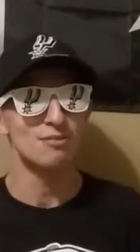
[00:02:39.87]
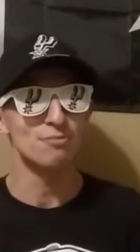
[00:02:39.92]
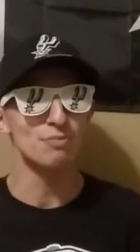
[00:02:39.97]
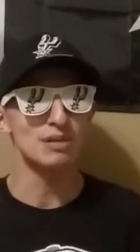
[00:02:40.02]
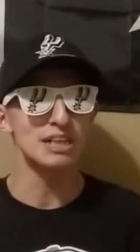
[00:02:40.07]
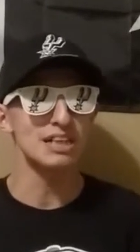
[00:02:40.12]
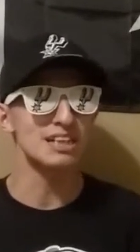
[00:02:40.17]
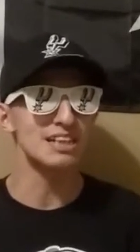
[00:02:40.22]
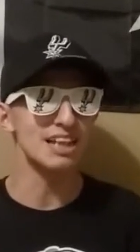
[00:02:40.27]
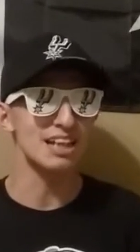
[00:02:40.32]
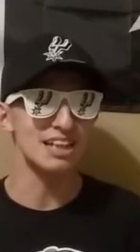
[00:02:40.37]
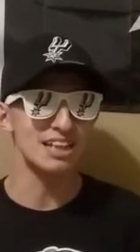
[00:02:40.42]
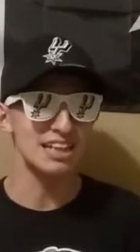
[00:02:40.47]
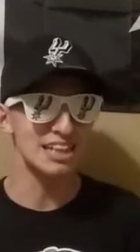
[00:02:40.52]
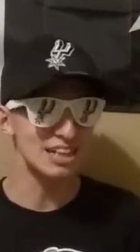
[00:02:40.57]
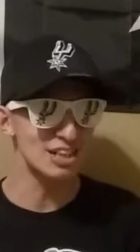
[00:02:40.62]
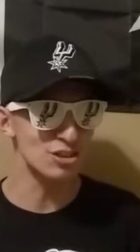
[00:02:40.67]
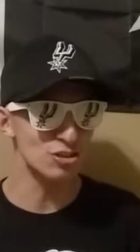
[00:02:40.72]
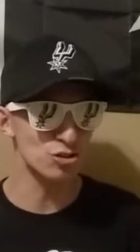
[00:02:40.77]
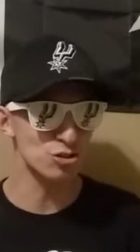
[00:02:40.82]
being the
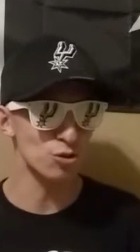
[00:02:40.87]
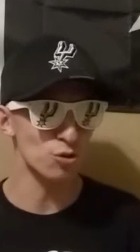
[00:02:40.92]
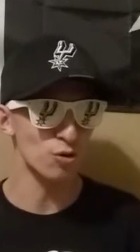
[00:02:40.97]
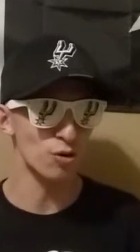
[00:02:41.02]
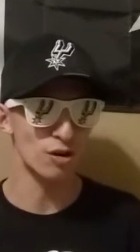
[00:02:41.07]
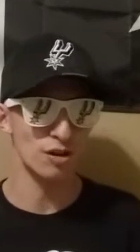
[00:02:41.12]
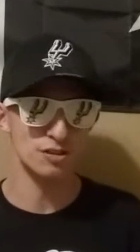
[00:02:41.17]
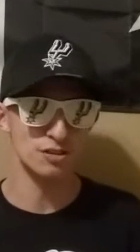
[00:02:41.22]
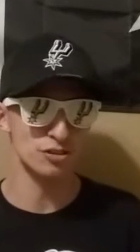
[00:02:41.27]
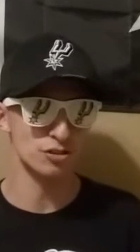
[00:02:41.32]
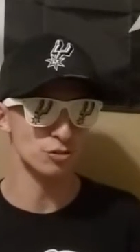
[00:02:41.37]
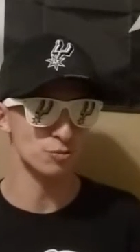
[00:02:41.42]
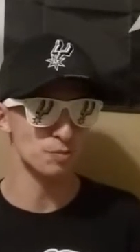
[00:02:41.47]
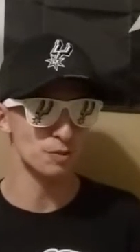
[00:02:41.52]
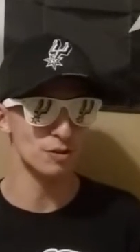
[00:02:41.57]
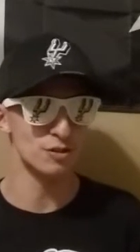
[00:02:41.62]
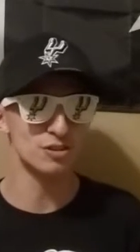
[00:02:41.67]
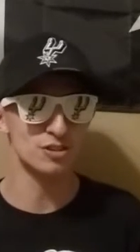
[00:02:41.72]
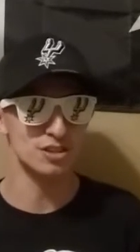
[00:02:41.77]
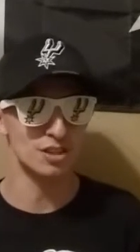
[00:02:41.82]
leading scorer on the
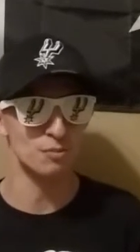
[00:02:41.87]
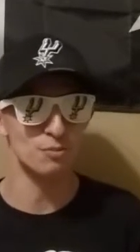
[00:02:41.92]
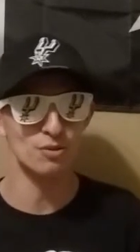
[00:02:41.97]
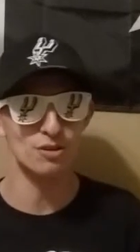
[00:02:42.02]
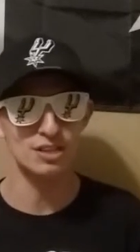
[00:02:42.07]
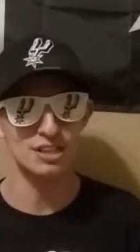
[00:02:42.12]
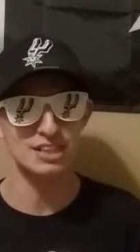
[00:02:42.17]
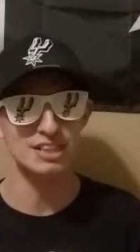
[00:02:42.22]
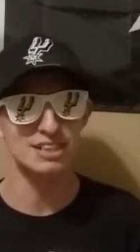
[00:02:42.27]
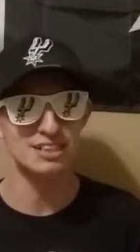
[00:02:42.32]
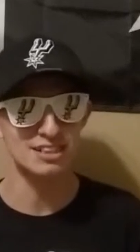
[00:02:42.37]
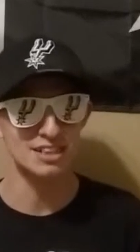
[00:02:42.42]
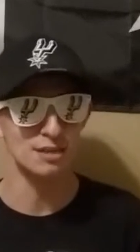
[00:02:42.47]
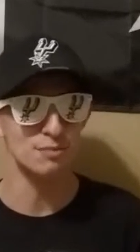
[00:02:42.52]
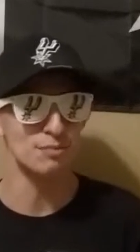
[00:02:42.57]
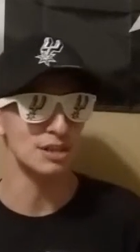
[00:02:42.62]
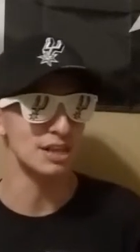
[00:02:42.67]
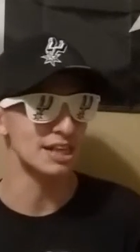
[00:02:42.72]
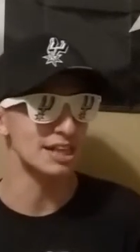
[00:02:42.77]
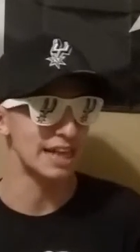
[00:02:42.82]
Spurs summer league
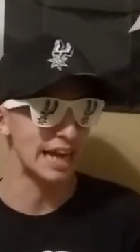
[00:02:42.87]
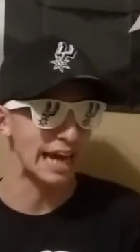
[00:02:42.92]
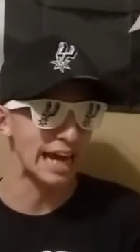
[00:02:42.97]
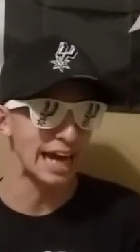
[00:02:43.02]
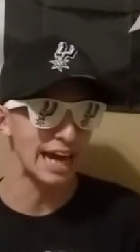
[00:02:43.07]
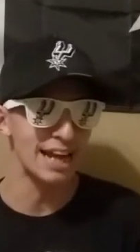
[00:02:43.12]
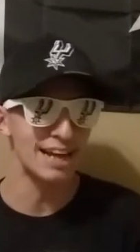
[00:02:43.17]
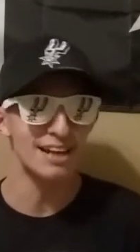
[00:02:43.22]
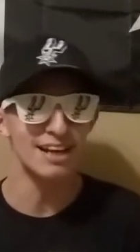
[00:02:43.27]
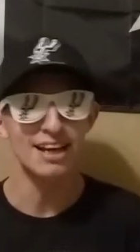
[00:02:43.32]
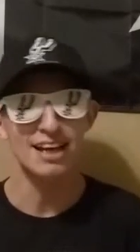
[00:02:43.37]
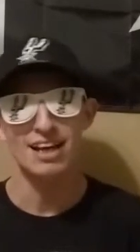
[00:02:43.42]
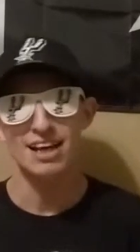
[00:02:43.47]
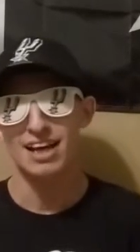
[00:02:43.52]
team again.